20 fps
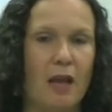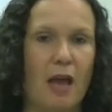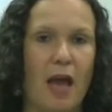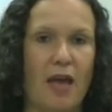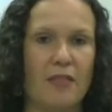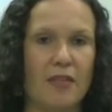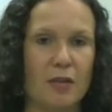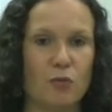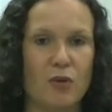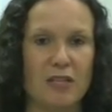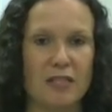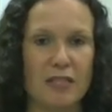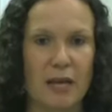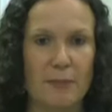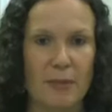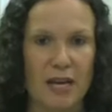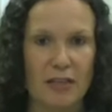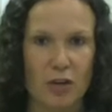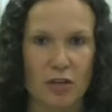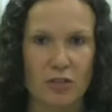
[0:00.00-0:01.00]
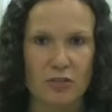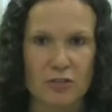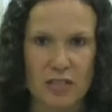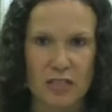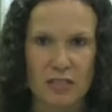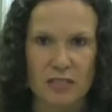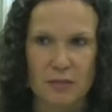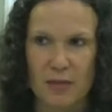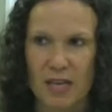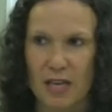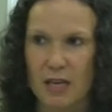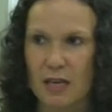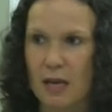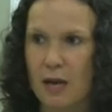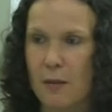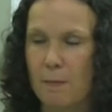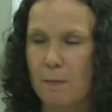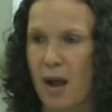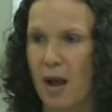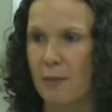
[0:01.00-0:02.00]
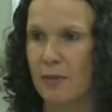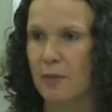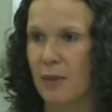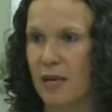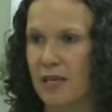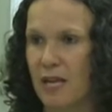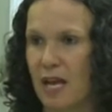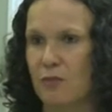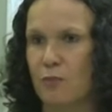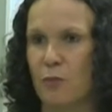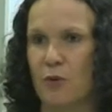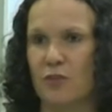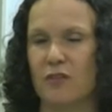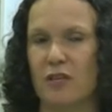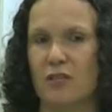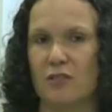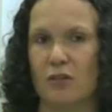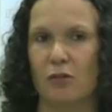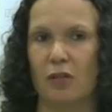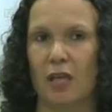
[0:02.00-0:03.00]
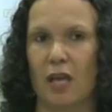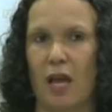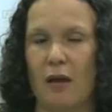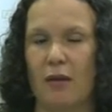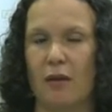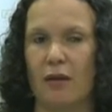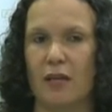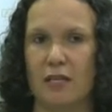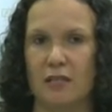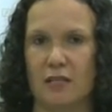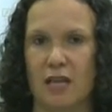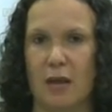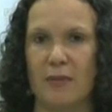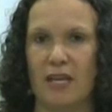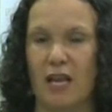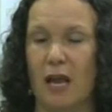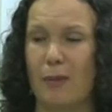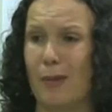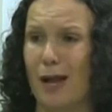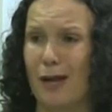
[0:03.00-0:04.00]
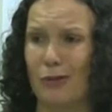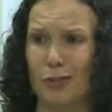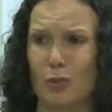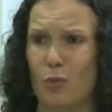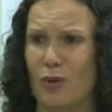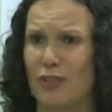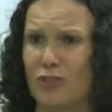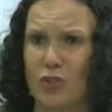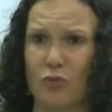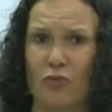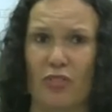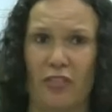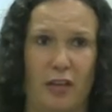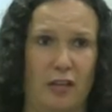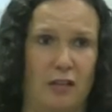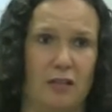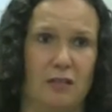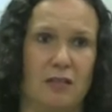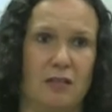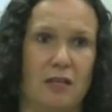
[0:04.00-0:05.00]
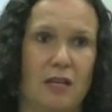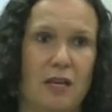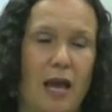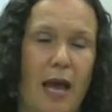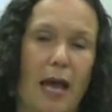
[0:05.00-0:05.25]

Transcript: And then one day my daughter said to me, "Mommy, my 9th birthday is coming up. I only want 2 things."